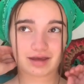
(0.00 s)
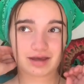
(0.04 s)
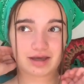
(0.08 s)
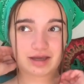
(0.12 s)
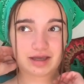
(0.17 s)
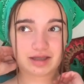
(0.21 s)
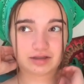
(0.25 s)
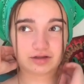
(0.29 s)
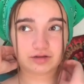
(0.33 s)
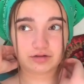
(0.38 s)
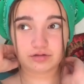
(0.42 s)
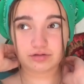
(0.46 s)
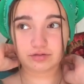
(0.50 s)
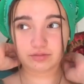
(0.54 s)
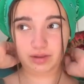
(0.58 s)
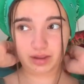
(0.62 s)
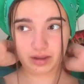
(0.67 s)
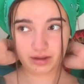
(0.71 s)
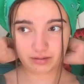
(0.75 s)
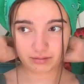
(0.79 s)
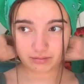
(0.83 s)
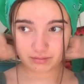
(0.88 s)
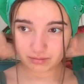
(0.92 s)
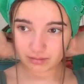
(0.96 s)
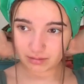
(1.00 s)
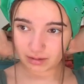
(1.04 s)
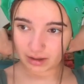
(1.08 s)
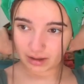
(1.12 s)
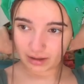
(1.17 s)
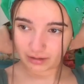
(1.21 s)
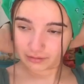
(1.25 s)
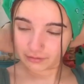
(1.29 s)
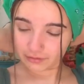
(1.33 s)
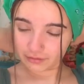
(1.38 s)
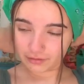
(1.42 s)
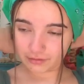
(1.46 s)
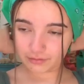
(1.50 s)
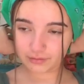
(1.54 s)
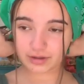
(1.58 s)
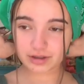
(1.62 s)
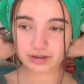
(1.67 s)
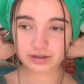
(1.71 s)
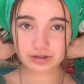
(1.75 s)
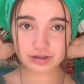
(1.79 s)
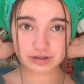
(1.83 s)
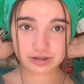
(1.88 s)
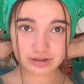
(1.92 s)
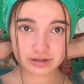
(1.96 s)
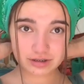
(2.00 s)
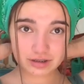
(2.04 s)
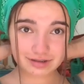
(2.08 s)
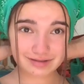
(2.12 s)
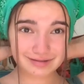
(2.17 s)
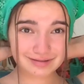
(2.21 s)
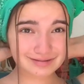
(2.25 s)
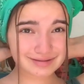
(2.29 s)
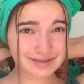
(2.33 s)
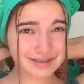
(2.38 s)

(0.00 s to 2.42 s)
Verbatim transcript: And you, like, I don't know. It just, it's,